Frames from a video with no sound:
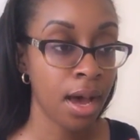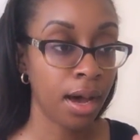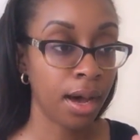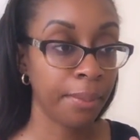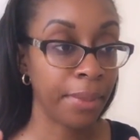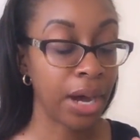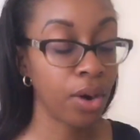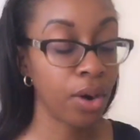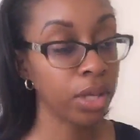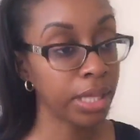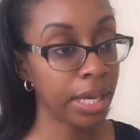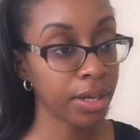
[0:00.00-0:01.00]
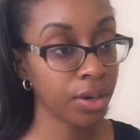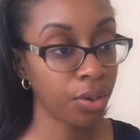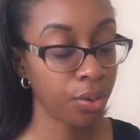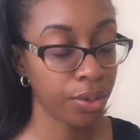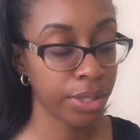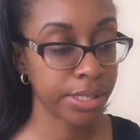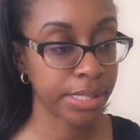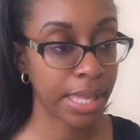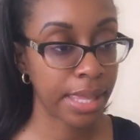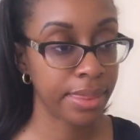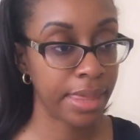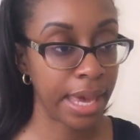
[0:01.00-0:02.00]
my online course
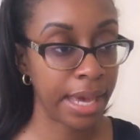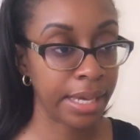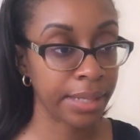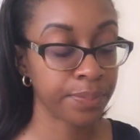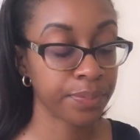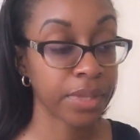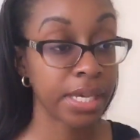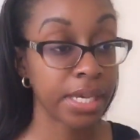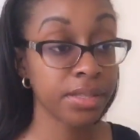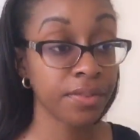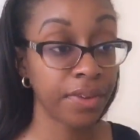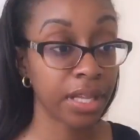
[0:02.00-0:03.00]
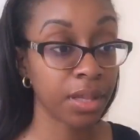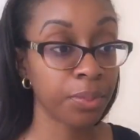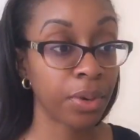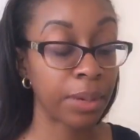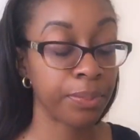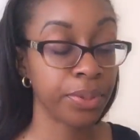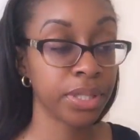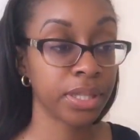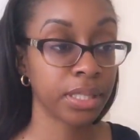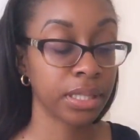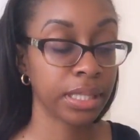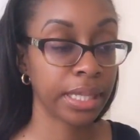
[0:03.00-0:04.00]
that is available. I put the
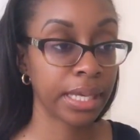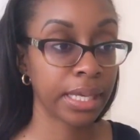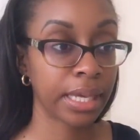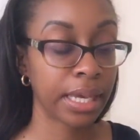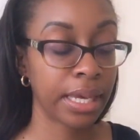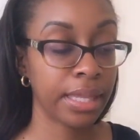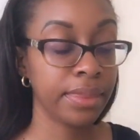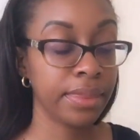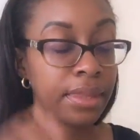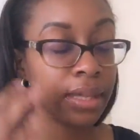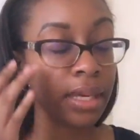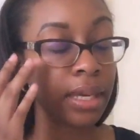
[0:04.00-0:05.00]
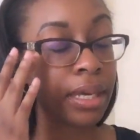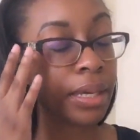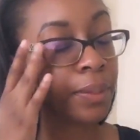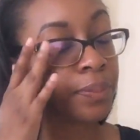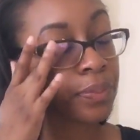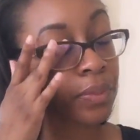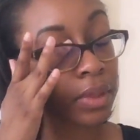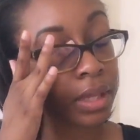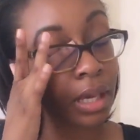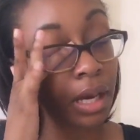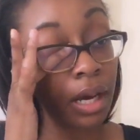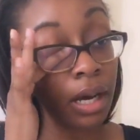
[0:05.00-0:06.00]
link in the
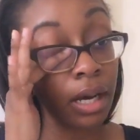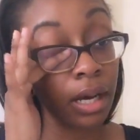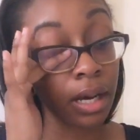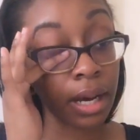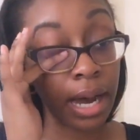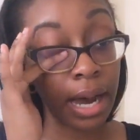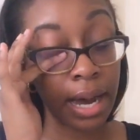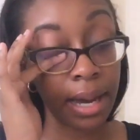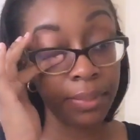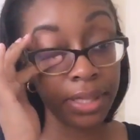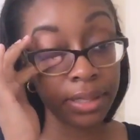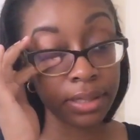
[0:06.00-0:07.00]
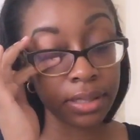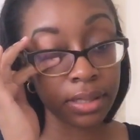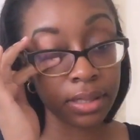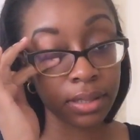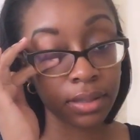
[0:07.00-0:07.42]
comments